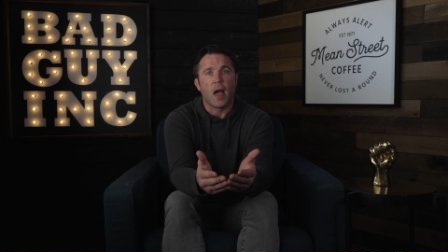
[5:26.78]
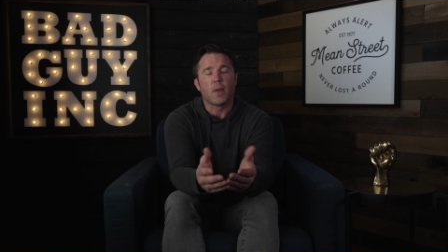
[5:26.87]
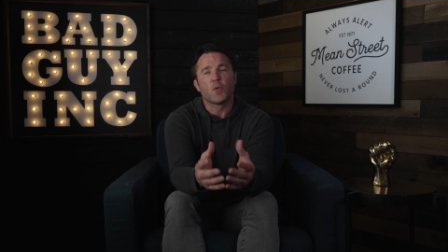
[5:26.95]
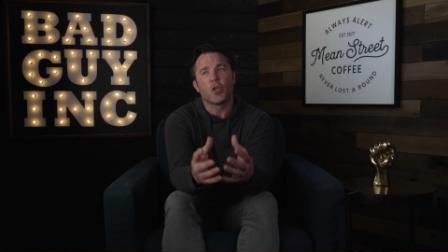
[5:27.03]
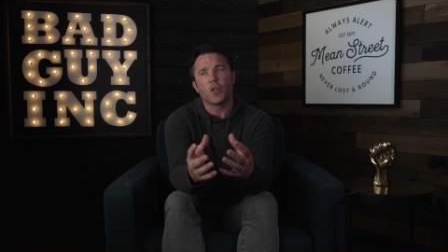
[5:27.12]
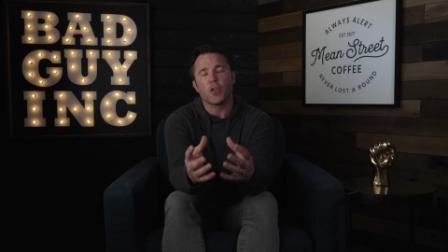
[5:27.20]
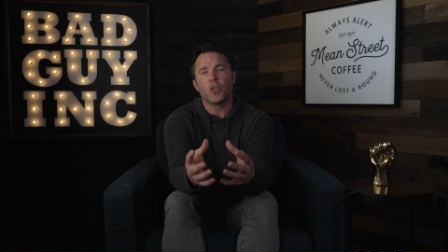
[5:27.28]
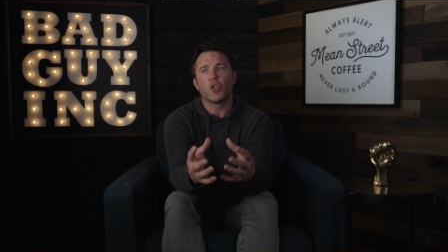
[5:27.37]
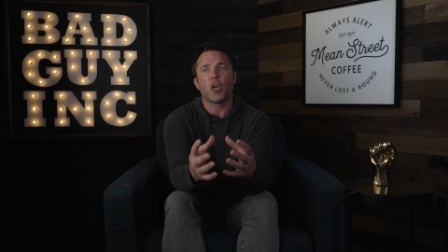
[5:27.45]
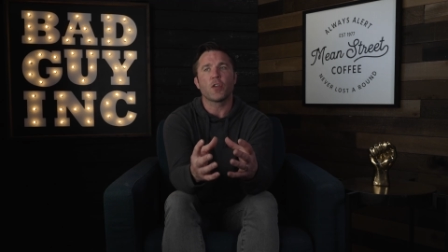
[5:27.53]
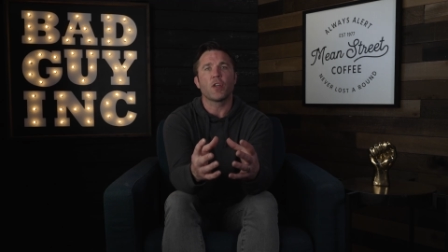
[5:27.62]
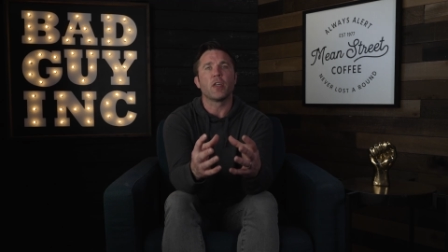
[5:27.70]
I'm just
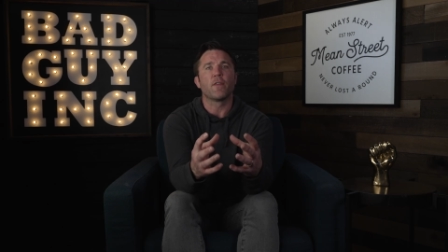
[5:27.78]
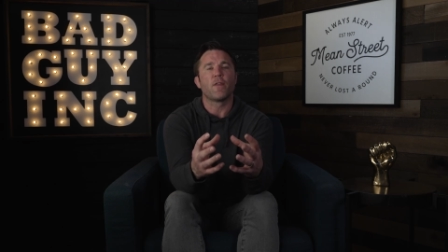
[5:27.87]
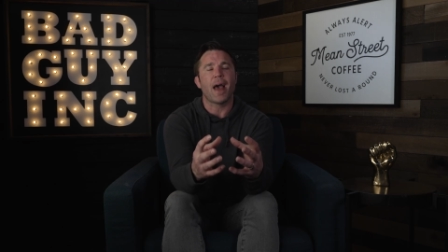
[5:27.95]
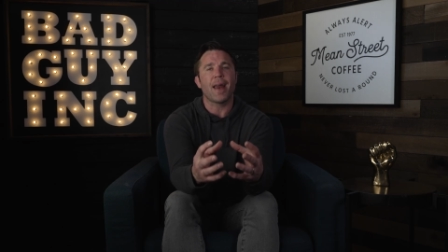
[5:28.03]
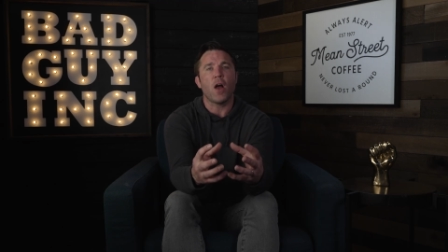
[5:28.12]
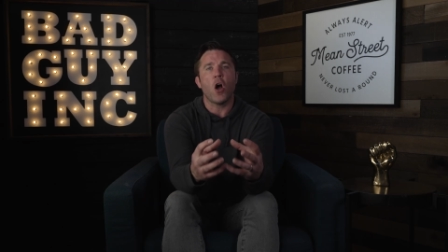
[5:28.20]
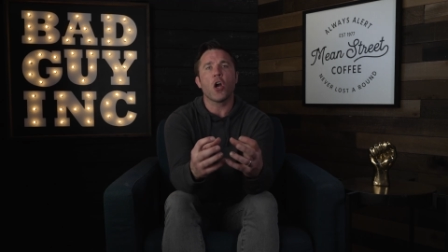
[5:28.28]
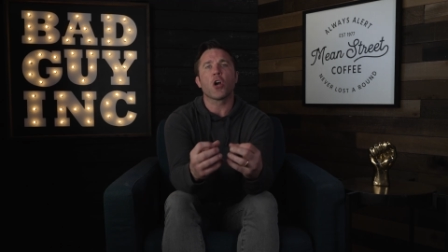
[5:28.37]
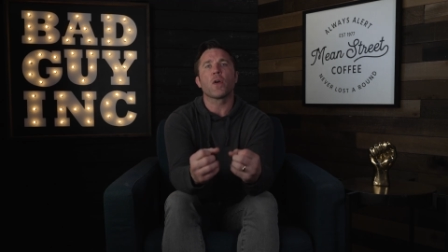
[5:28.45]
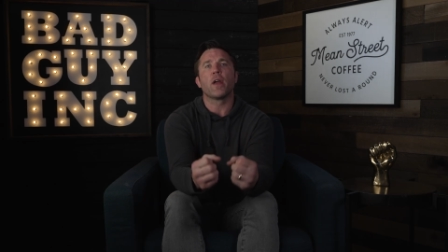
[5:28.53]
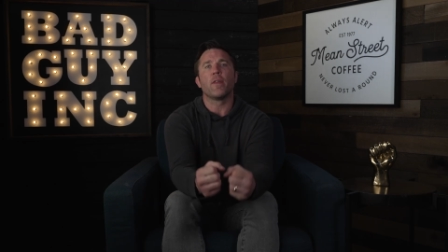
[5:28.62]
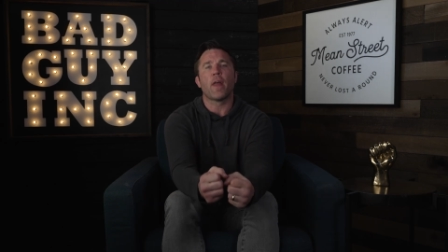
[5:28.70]
suggesting if that
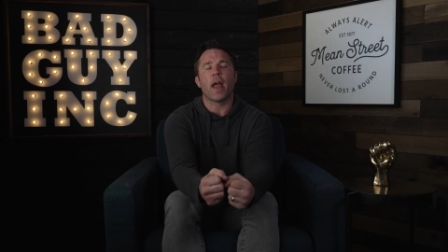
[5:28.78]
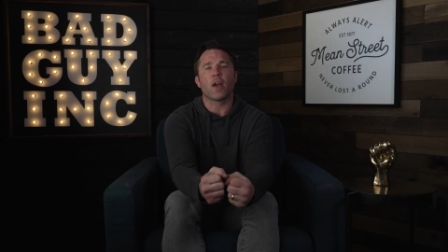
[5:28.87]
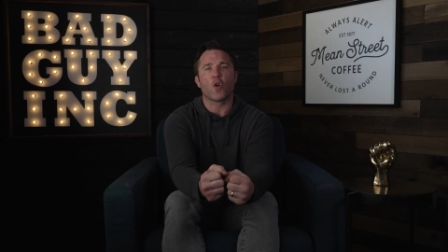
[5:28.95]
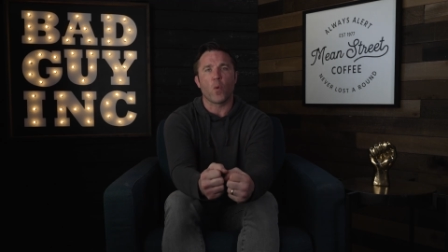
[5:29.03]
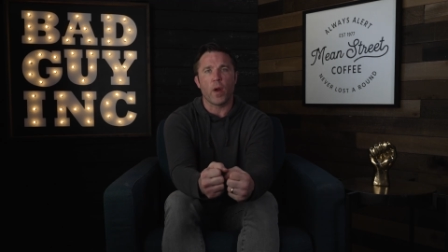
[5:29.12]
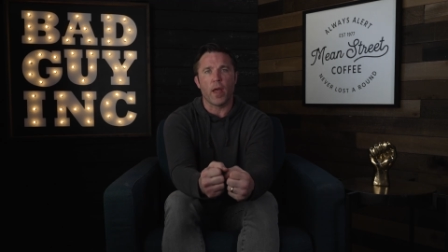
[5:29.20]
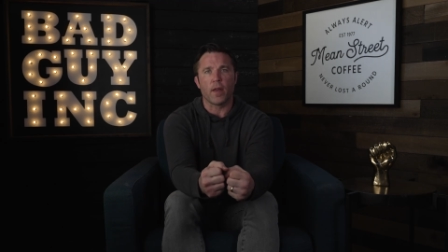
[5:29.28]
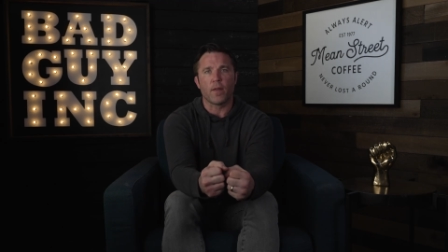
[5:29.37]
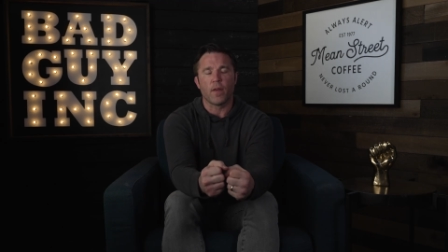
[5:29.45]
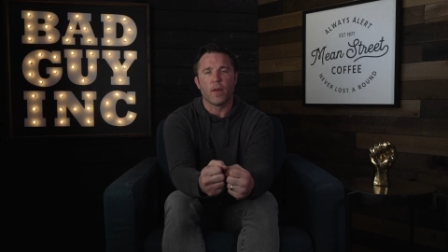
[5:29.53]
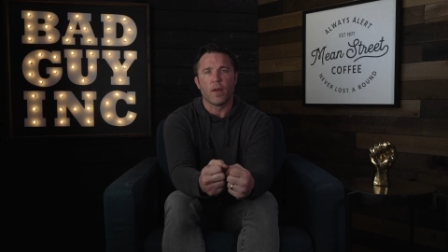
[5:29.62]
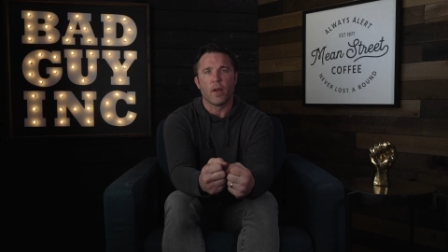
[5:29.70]
hunger and that
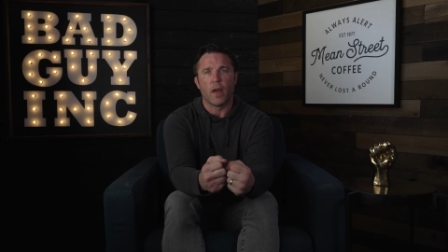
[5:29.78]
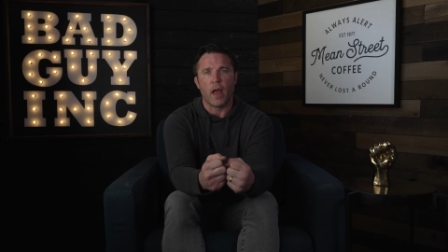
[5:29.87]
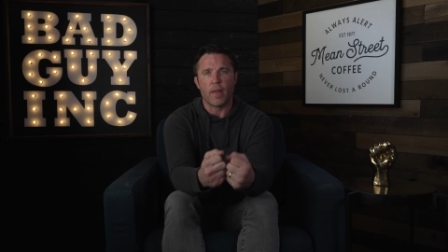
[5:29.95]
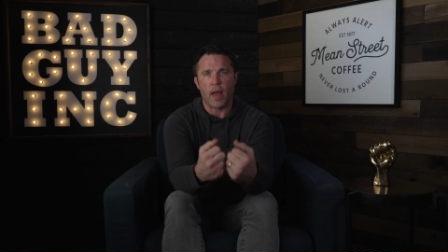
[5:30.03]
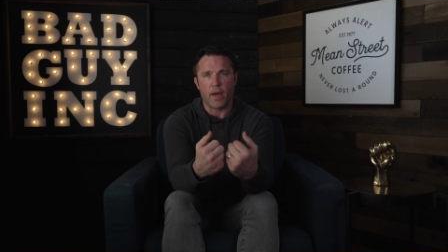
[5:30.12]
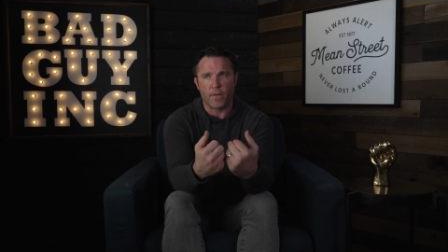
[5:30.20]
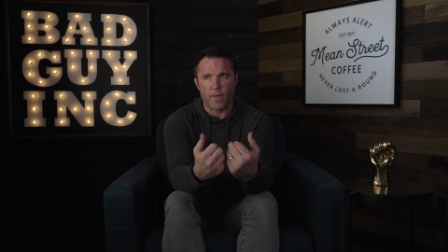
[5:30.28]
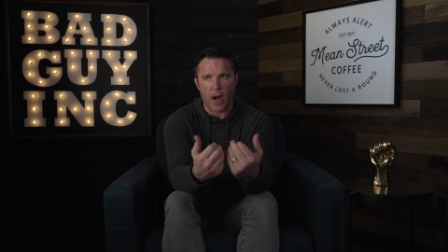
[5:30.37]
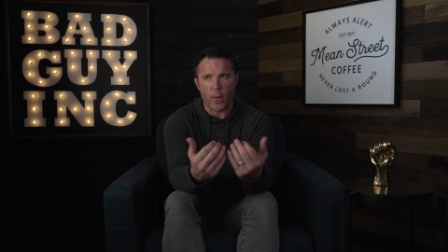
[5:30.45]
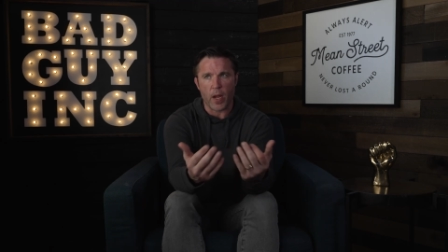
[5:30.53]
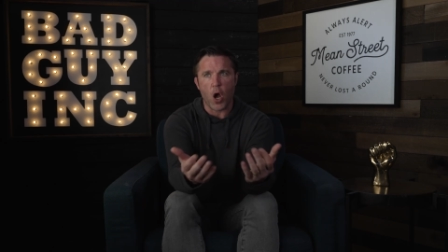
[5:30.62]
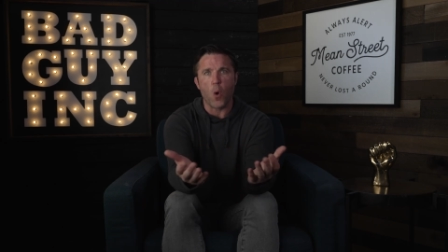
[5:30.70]
grit and that
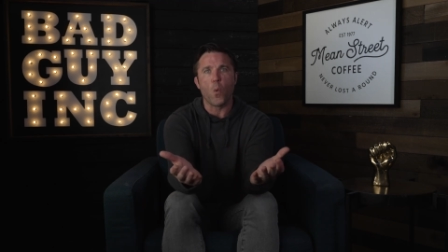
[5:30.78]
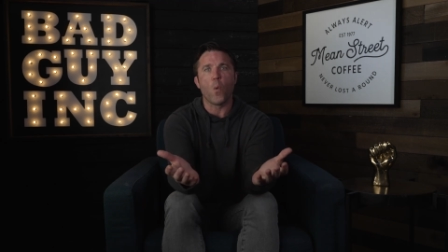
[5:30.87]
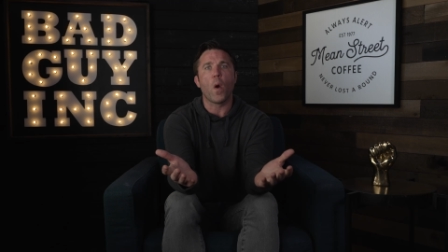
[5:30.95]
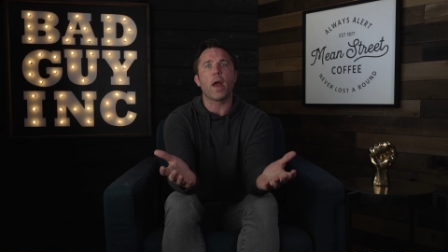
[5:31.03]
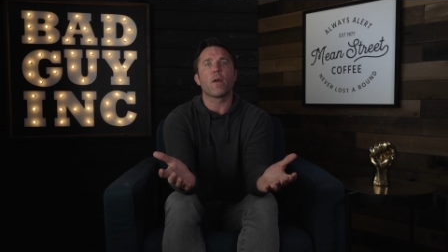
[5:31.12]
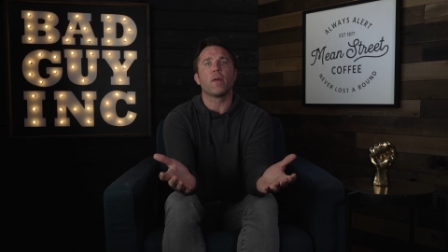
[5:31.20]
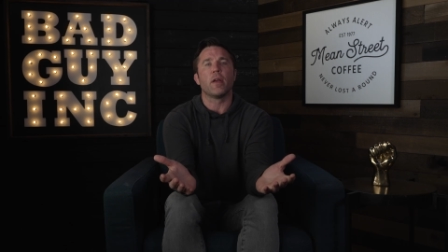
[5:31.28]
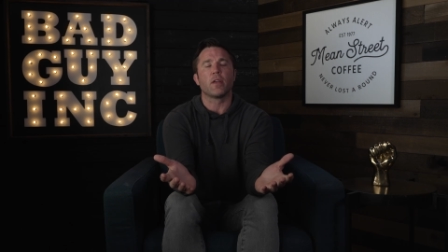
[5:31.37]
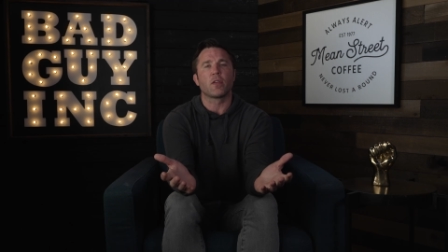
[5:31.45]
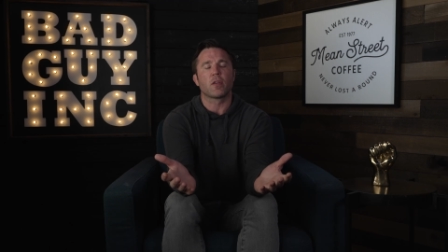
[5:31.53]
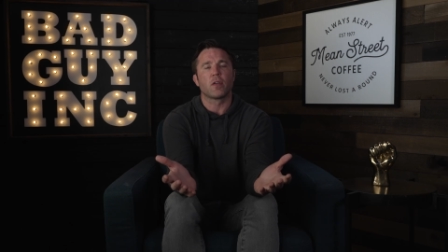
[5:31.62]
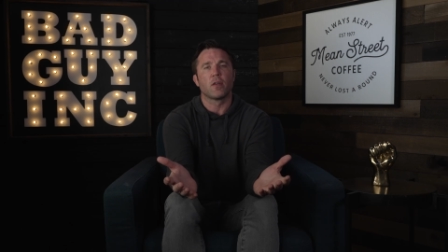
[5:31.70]
very
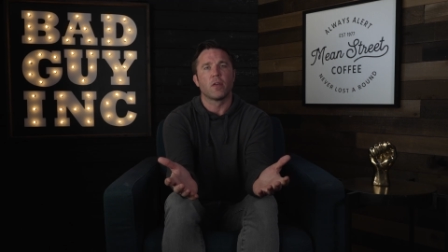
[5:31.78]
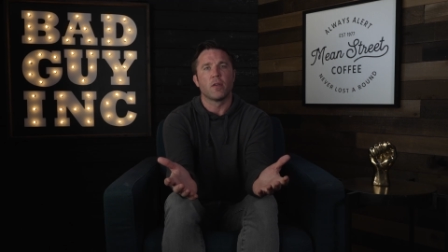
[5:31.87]
awareness